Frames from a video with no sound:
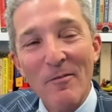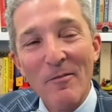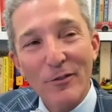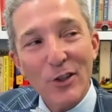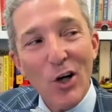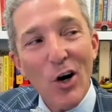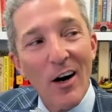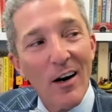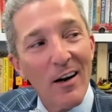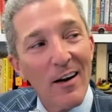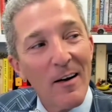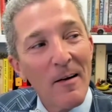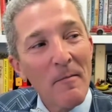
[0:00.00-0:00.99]

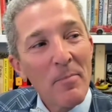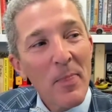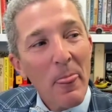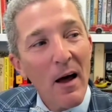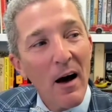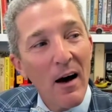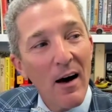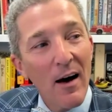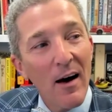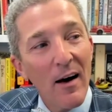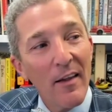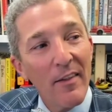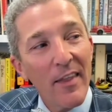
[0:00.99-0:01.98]
Florida,
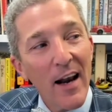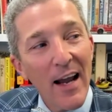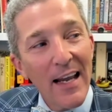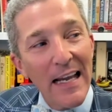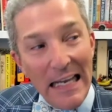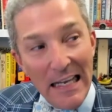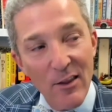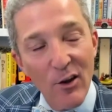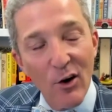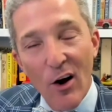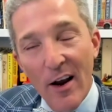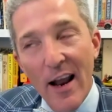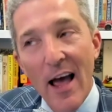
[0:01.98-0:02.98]
that I
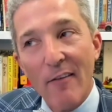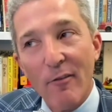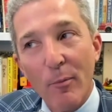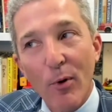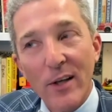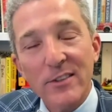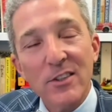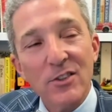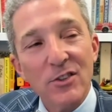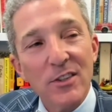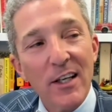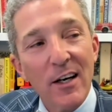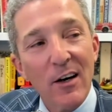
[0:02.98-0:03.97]
either ought to have a
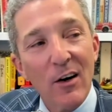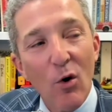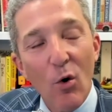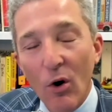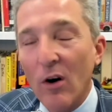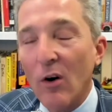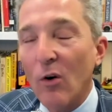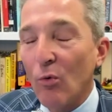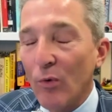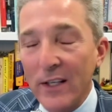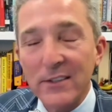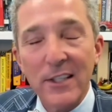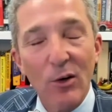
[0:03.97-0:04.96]
presence there or a
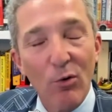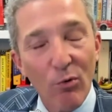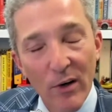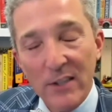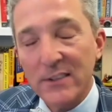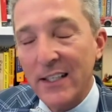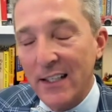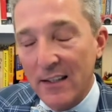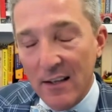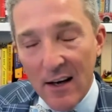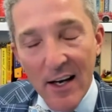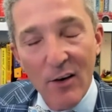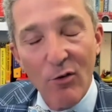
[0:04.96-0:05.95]
really, really
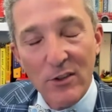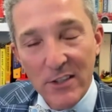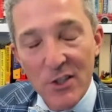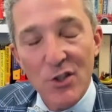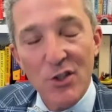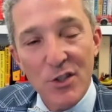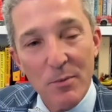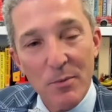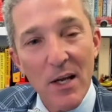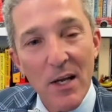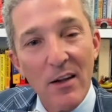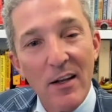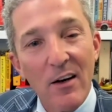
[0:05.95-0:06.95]
tight relationship
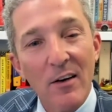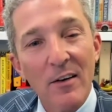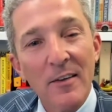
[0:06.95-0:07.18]
down there?